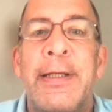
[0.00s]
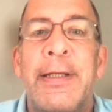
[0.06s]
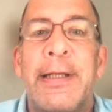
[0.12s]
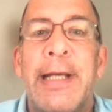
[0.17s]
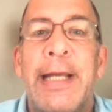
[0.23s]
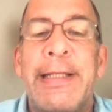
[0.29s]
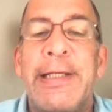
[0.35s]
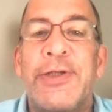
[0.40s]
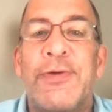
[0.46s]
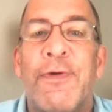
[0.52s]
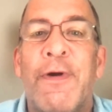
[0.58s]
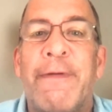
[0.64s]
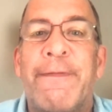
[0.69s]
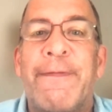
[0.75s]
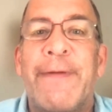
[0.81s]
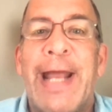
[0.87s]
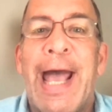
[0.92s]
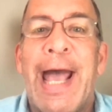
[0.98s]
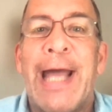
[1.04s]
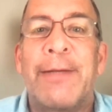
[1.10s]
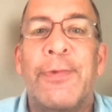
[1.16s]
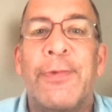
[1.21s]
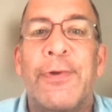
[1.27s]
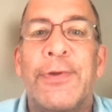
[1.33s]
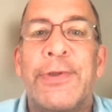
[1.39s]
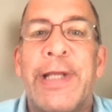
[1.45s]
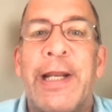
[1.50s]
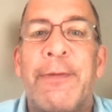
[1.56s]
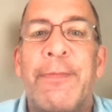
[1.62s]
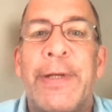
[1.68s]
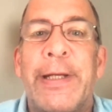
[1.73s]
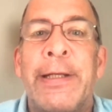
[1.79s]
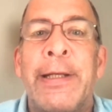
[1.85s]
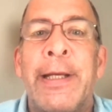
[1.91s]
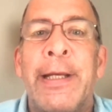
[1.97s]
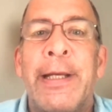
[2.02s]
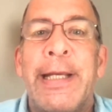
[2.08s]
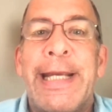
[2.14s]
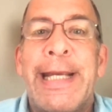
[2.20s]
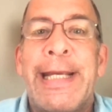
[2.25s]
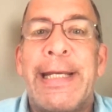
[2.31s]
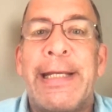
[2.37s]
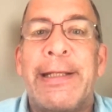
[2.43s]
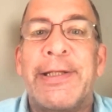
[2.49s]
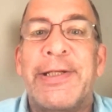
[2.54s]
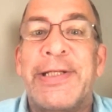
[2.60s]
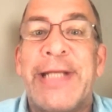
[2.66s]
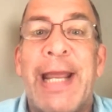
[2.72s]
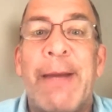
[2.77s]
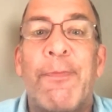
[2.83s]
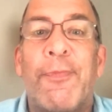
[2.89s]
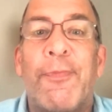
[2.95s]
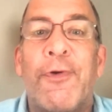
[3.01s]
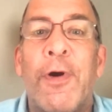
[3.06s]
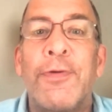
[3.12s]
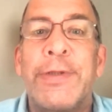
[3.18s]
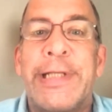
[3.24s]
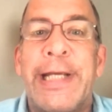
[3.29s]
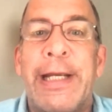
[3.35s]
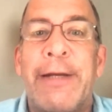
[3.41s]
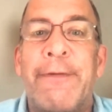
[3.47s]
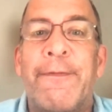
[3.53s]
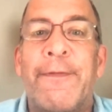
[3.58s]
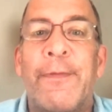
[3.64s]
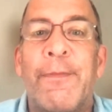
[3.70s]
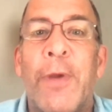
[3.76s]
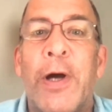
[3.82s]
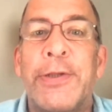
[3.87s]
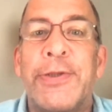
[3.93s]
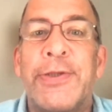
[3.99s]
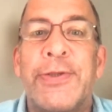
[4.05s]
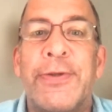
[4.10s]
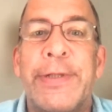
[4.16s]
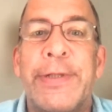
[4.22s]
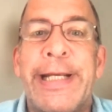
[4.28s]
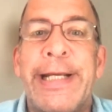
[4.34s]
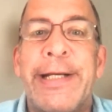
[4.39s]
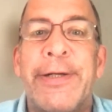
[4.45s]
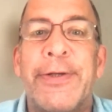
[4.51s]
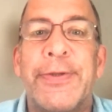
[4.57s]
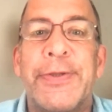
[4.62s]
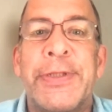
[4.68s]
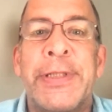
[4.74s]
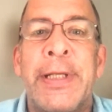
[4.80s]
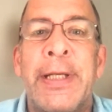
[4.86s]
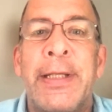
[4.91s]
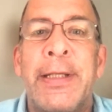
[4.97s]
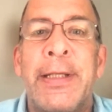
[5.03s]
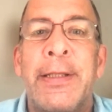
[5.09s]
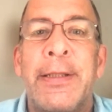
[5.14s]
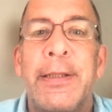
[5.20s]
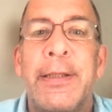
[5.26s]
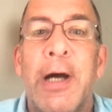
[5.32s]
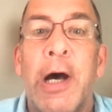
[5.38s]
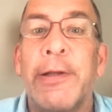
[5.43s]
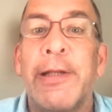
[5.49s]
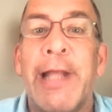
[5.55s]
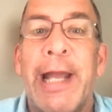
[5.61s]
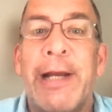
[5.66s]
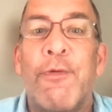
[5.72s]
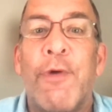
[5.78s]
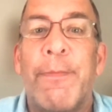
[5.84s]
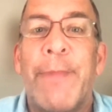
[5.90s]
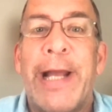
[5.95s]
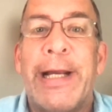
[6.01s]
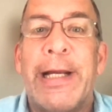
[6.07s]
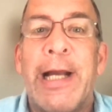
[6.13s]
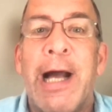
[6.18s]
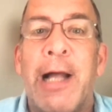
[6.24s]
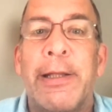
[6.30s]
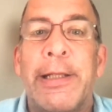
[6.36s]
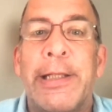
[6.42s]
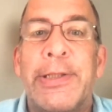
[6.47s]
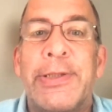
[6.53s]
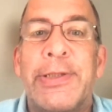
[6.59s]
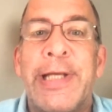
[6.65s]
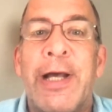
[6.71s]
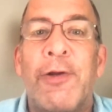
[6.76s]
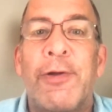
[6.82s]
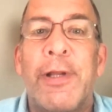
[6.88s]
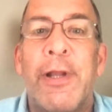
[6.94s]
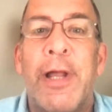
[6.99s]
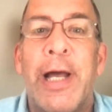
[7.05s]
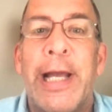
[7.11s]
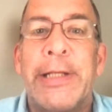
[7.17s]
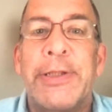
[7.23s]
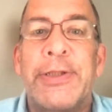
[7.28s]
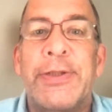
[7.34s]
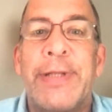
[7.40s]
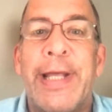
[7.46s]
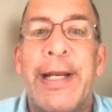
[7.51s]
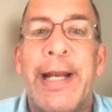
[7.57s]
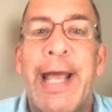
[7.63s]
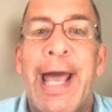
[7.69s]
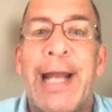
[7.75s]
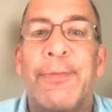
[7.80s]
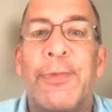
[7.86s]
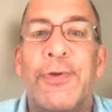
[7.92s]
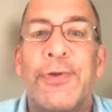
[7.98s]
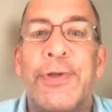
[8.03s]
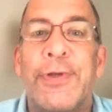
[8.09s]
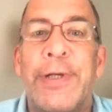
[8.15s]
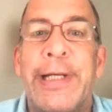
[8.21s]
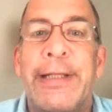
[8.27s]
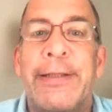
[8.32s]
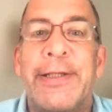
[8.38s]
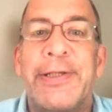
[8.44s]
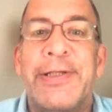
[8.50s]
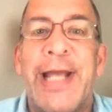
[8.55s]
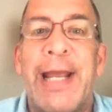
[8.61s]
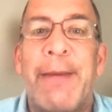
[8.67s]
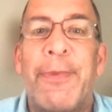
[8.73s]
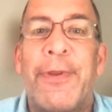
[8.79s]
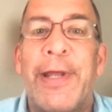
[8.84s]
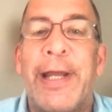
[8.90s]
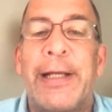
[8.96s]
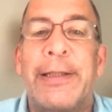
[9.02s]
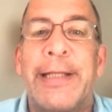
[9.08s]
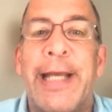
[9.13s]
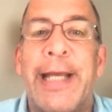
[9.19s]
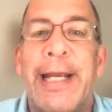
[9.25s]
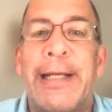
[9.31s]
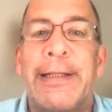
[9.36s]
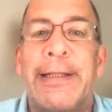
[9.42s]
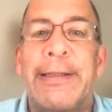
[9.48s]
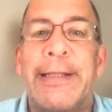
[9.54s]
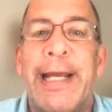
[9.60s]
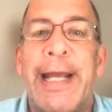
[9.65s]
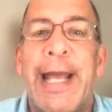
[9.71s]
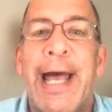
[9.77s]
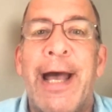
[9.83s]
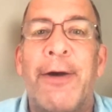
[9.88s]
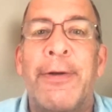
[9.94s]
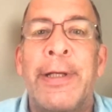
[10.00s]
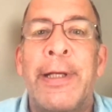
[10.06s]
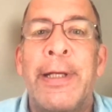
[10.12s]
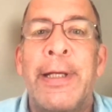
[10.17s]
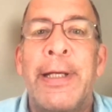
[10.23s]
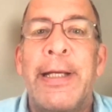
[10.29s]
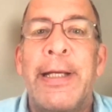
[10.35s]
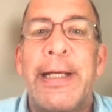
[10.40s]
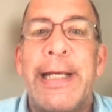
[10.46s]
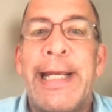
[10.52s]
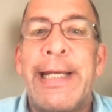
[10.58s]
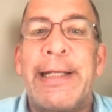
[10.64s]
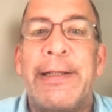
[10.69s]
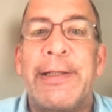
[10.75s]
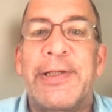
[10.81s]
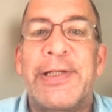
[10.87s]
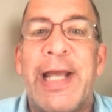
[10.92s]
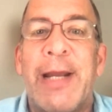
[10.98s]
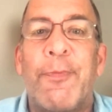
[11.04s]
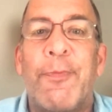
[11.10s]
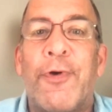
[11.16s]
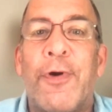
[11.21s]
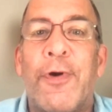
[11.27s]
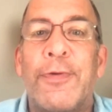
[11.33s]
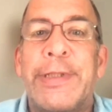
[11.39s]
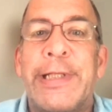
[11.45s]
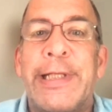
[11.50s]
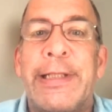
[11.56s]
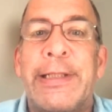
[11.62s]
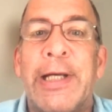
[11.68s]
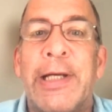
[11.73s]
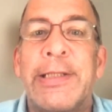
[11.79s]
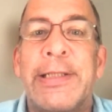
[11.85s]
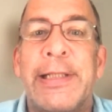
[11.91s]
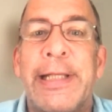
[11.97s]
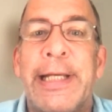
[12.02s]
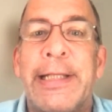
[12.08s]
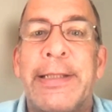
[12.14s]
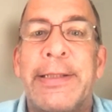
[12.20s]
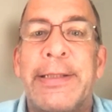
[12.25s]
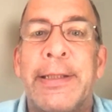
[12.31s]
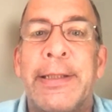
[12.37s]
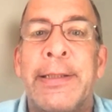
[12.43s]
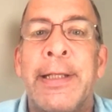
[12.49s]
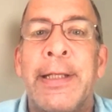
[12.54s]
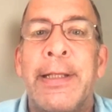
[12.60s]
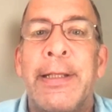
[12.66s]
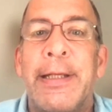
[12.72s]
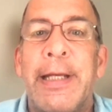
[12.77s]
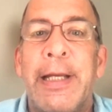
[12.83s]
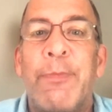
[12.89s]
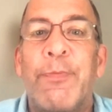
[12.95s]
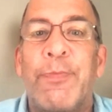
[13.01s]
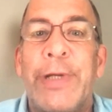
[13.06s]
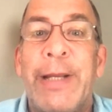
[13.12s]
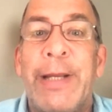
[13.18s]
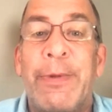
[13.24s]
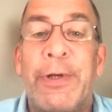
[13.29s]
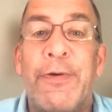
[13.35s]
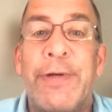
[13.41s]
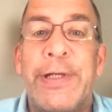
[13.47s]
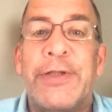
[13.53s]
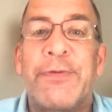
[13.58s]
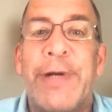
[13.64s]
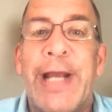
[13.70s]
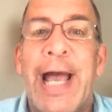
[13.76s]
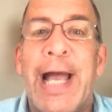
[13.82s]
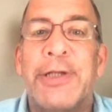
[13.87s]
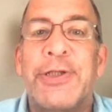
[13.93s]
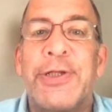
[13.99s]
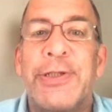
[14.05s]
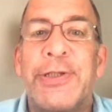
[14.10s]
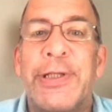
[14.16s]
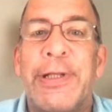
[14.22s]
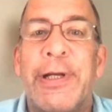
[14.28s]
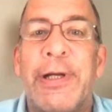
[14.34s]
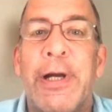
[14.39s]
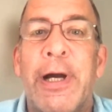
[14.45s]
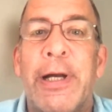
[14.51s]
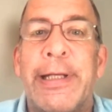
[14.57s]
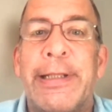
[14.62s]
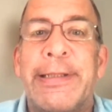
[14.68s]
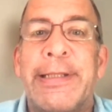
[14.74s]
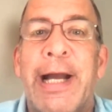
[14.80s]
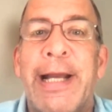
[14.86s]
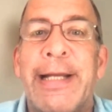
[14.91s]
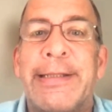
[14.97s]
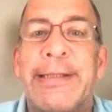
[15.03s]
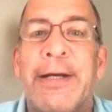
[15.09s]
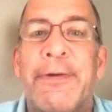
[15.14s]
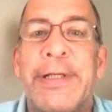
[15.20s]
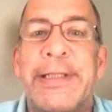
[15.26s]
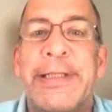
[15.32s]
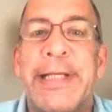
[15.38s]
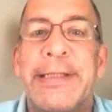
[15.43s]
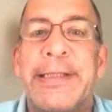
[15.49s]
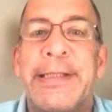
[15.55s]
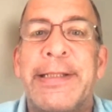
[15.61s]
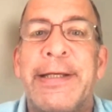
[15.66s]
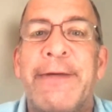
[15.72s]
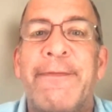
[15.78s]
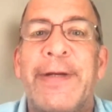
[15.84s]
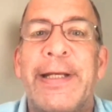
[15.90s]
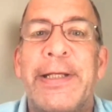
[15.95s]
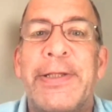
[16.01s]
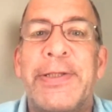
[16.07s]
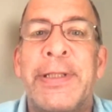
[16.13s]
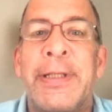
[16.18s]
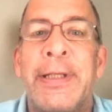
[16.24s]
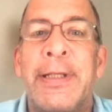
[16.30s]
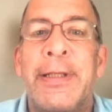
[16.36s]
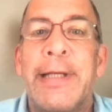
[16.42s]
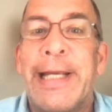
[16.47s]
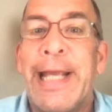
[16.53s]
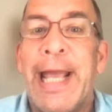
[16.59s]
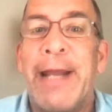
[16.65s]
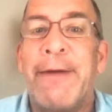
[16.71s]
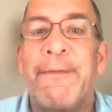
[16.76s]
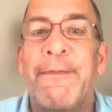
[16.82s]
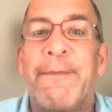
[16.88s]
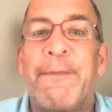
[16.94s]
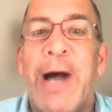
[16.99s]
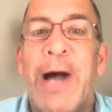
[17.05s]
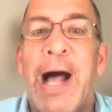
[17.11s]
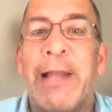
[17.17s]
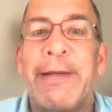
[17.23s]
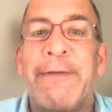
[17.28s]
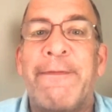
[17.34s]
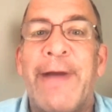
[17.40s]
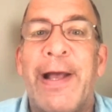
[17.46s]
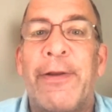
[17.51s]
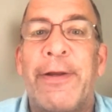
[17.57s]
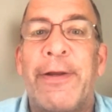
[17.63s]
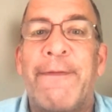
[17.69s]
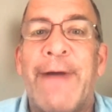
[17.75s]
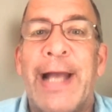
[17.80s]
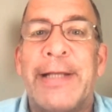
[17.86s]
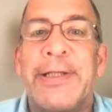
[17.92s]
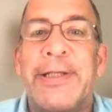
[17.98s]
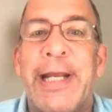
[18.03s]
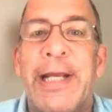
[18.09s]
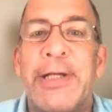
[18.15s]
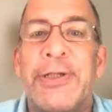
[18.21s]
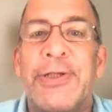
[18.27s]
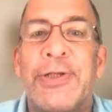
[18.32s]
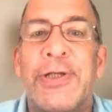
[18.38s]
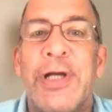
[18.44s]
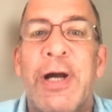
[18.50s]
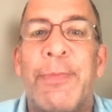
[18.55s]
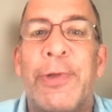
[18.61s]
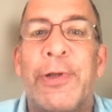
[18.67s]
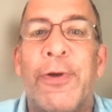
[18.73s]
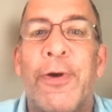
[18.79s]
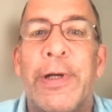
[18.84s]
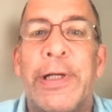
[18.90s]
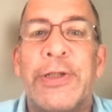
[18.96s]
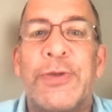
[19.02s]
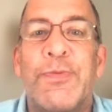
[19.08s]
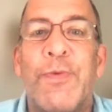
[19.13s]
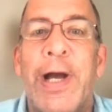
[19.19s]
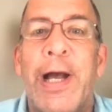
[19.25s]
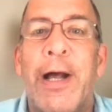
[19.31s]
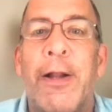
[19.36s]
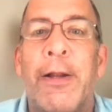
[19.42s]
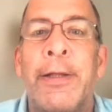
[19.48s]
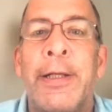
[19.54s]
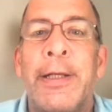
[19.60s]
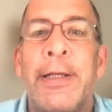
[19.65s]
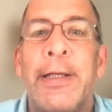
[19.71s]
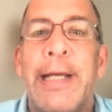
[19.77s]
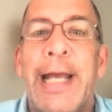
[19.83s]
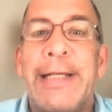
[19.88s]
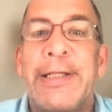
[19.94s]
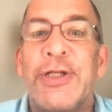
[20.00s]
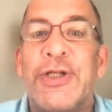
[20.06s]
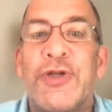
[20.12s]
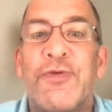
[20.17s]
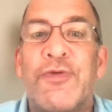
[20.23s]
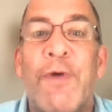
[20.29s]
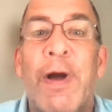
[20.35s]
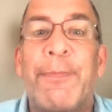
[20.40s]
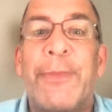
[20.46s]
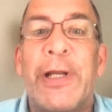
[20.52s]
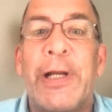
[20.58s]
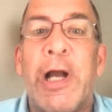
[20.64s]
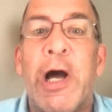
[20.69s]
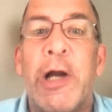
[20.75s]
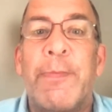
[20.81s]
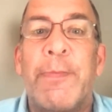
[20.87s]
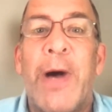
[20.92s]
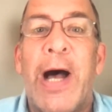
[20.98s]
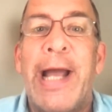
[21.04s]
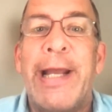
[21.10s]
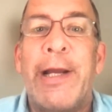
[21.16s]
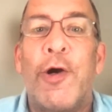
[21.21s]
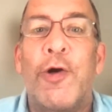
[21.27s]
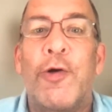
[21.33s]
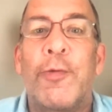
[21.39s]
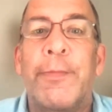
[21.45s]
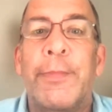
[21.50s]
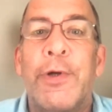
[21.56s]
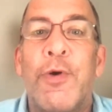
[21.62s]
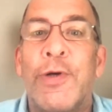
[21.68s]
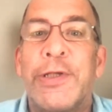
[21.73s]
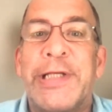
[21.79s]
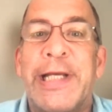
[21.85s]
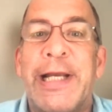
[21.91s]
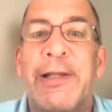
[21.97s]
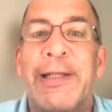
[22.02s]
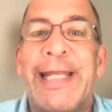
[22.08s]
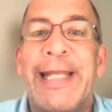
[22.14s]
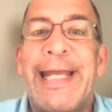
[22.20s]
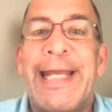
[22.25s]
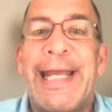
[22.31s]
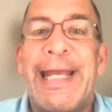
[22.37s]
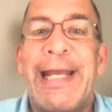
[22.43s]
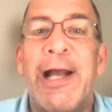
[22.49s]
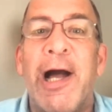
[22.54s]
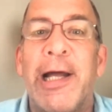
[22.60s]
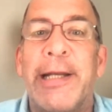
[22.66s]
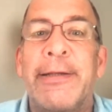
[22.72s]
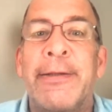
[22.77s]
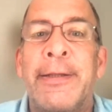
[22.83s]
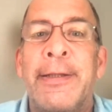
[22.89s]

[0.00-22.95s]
And these are often animals that have been eating the same protein for months or years. Unlike what my colleagues tell clients, that animals should eat the same thing day in and day out, eating the same protein does lead to increased reactions in the gut and dietary sensitivities. Again, polyvalent vaccinations come along as well and disrupt the gut biome, causing a leaky gut.